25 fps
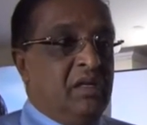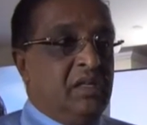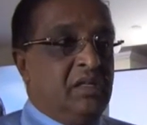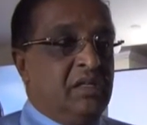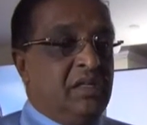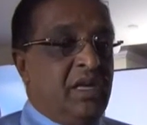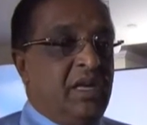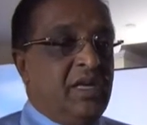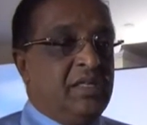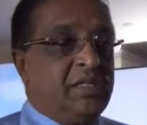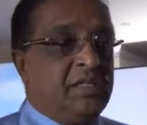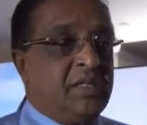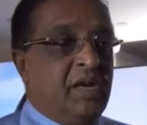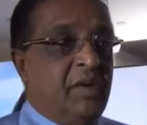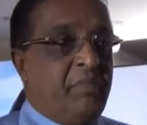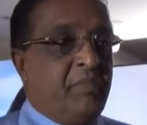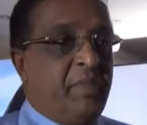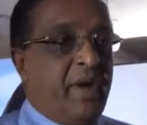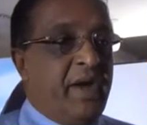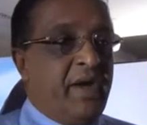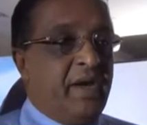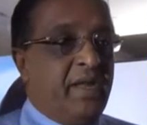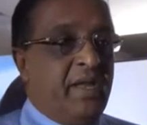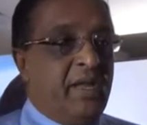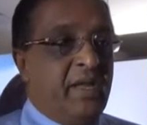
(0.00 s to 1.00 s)
seeds
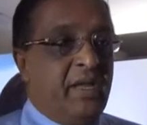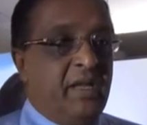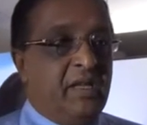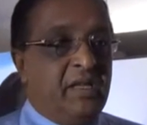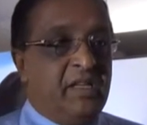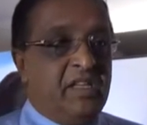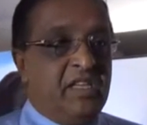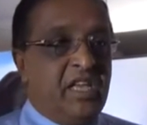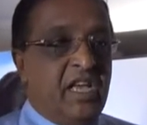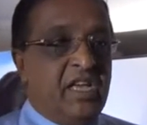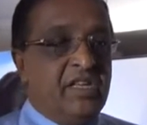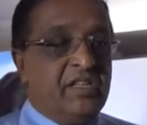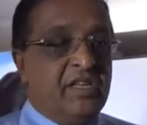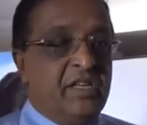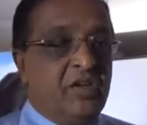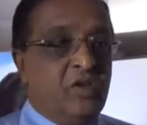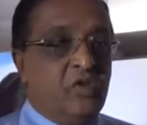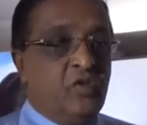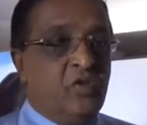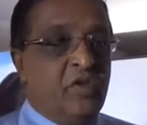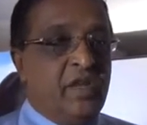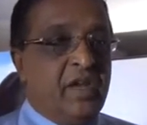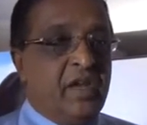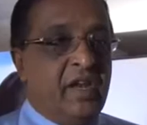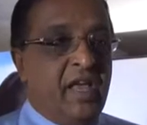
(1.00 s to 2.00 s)
company changed
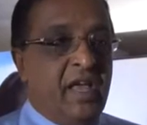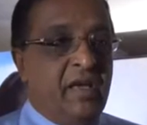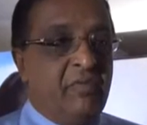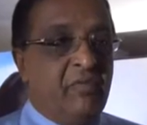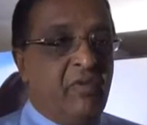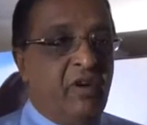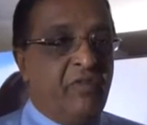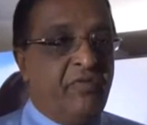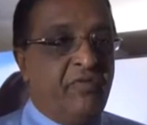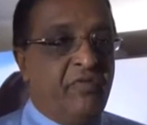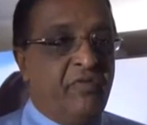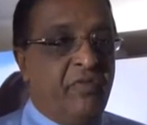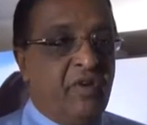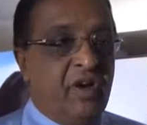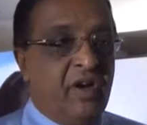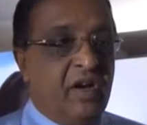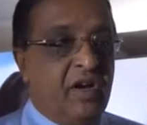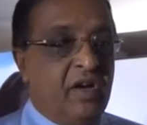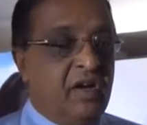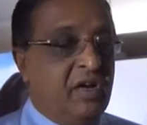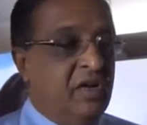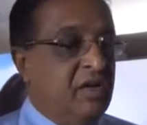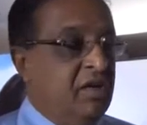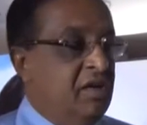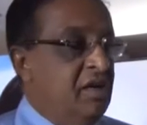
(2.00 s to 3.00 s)
into the name of
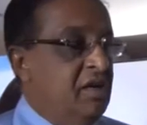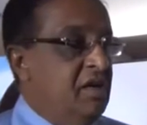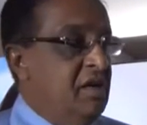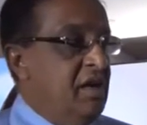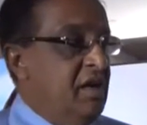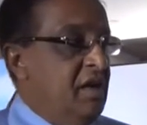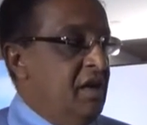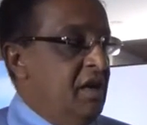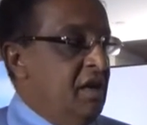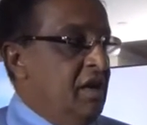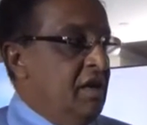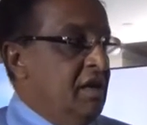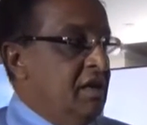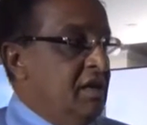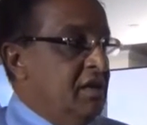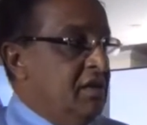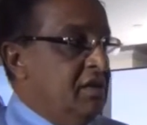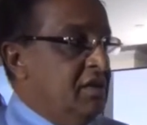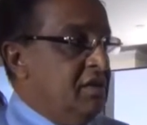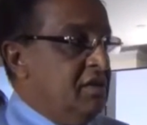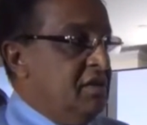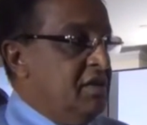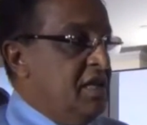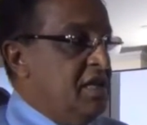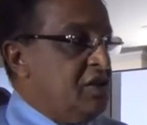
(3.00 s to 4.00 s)

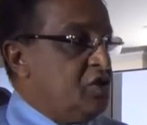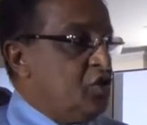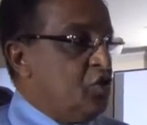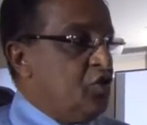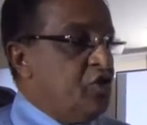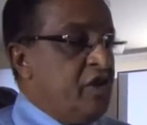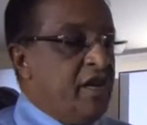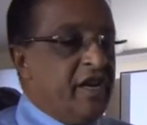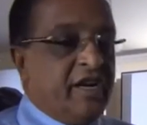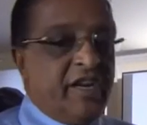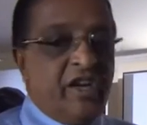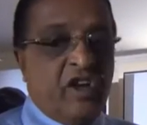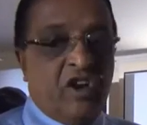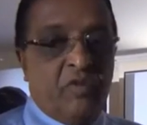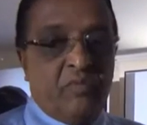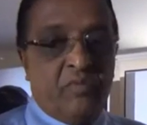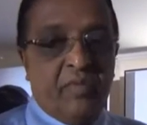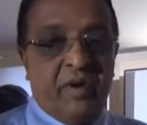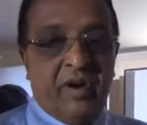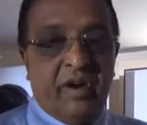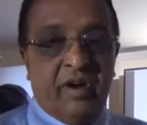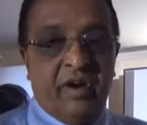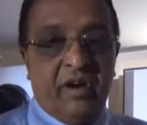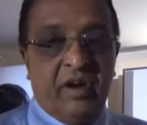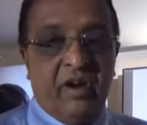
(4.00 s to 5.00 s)
Sarvodaya
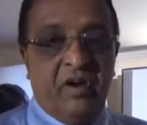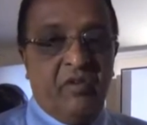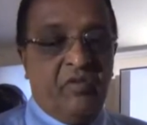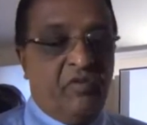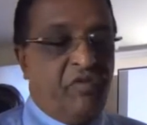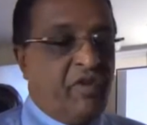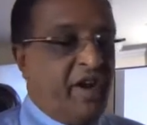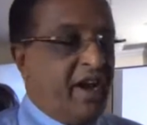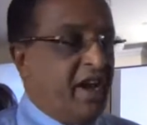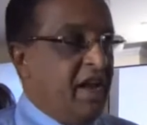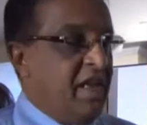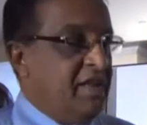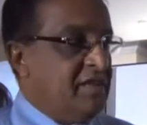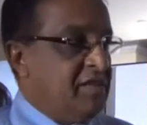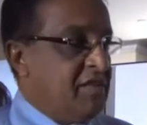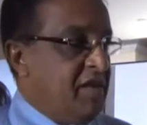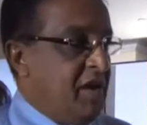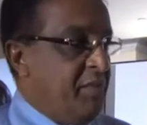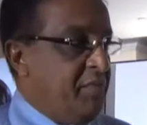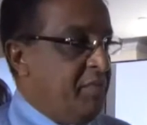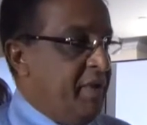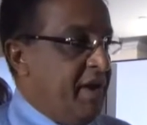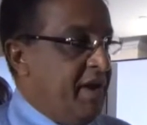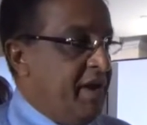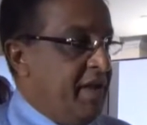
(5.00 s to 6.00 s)
Development Finance
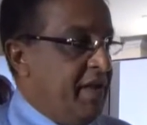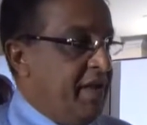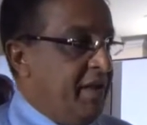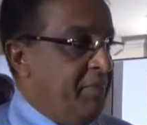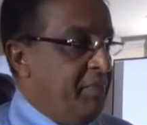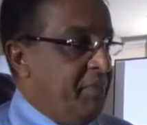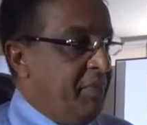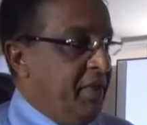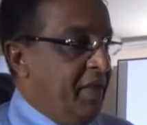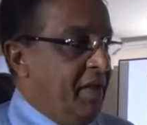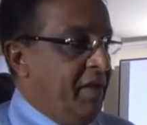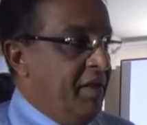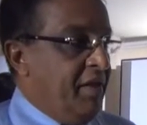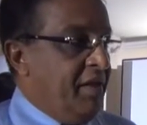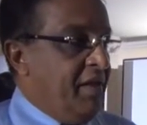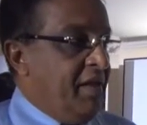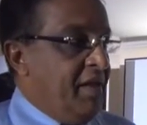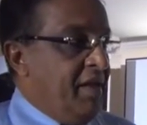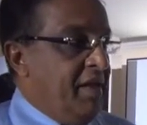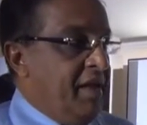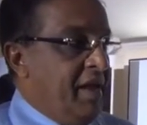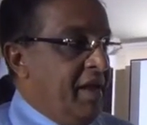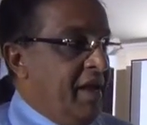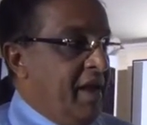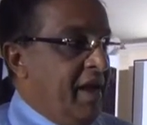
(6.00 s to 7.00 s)
Company.
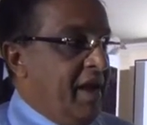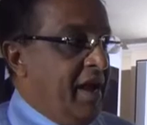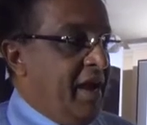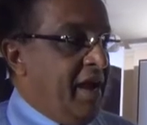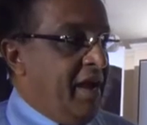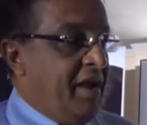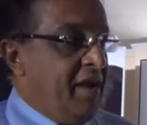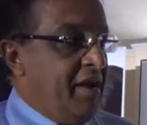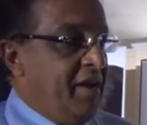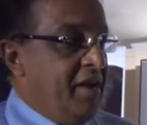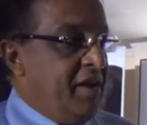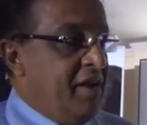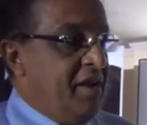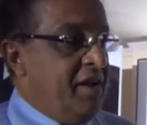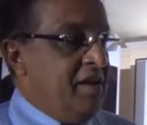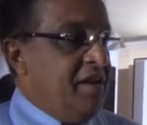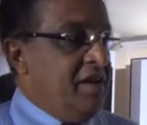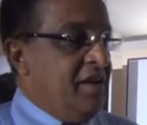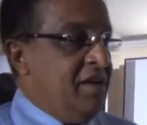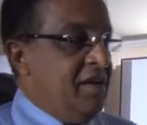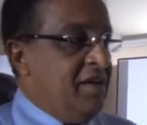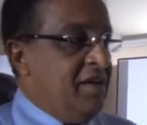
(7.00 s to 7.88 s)
And